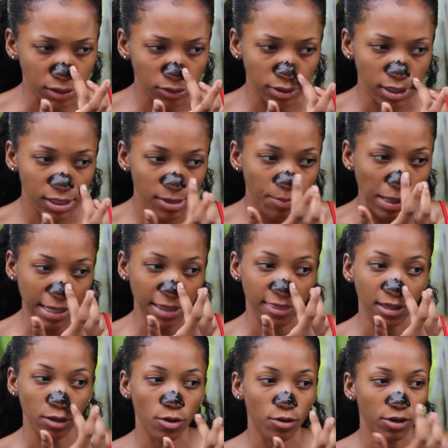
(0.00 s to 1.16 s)
So it says apply a
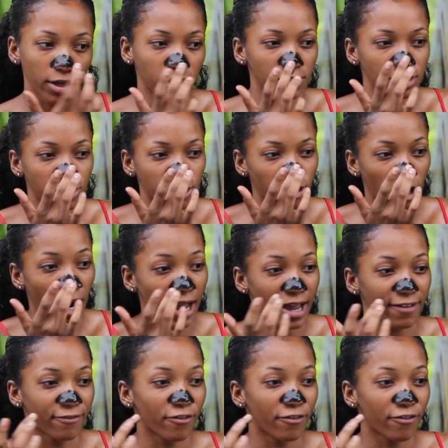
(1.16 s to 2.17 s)
thin coating to dry,